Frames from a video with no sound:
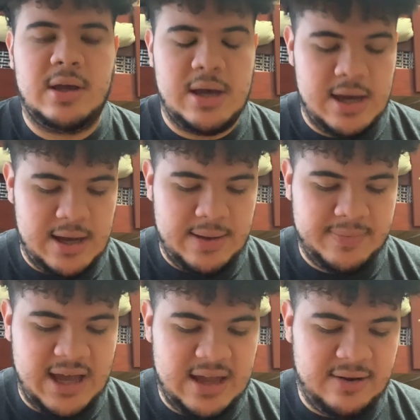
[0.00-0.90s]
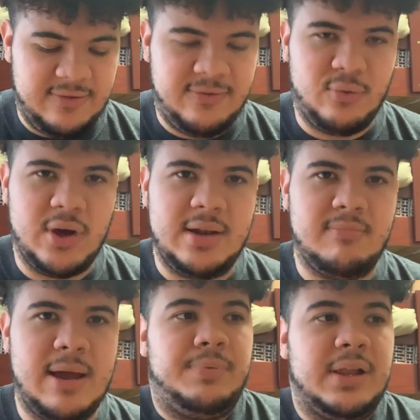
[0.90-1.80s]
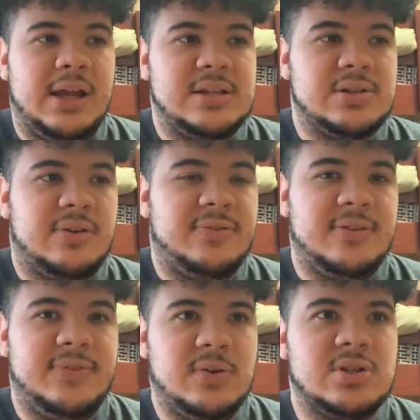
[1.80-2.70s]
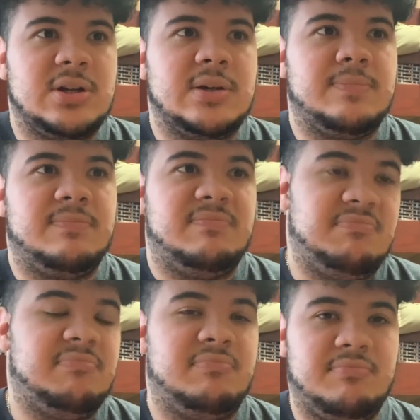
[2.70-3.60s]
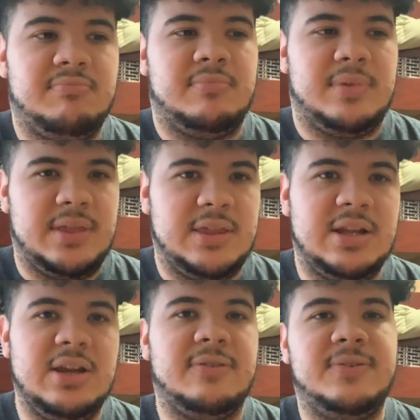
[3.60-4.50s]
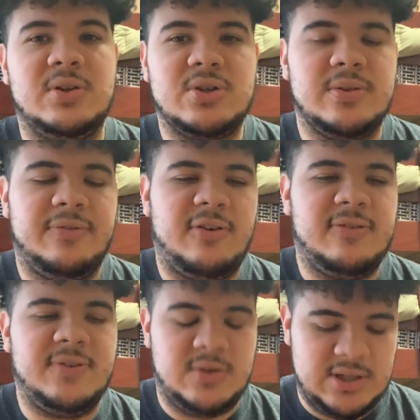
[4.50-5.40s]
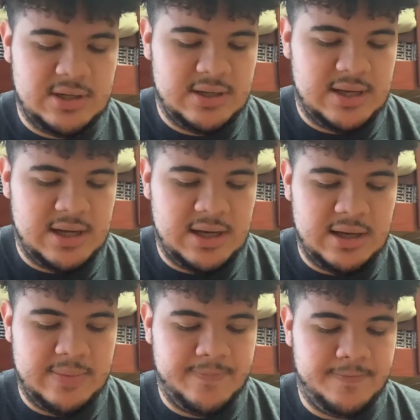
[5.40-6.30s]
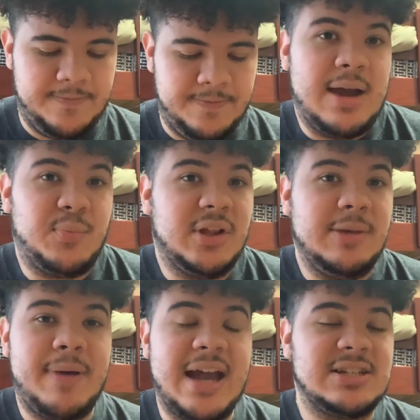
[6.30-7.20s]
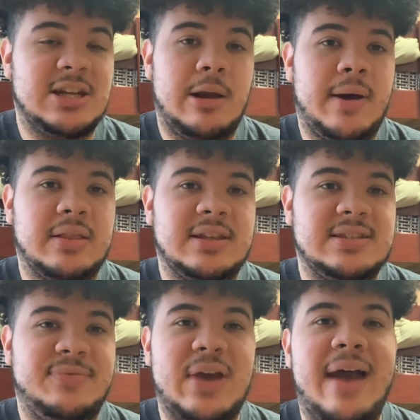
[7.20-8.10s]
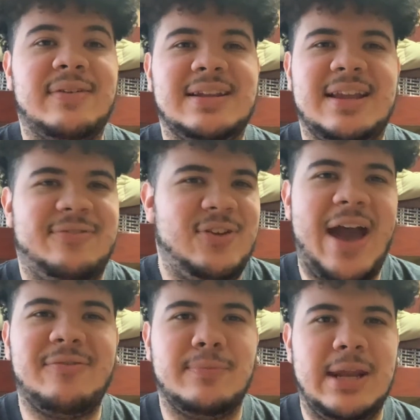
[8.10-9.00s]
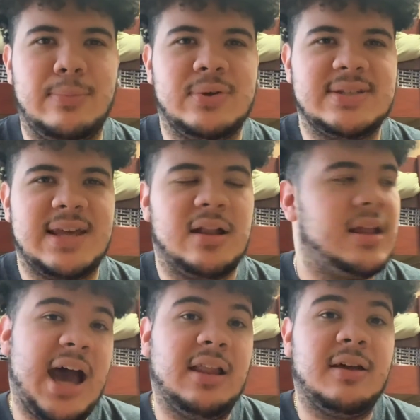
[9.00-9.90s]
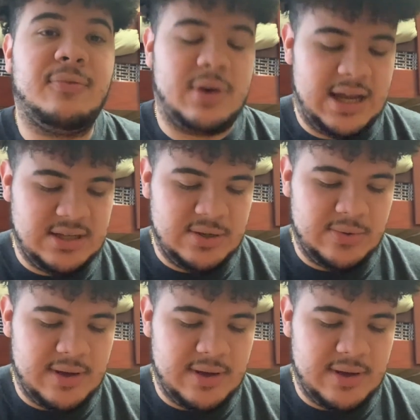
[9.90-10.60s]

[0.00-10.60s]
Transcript: Kind of what my plans are for the future. The near future and the far future. I'm really passionate about this. If you haven't been able to tell, I love what I do.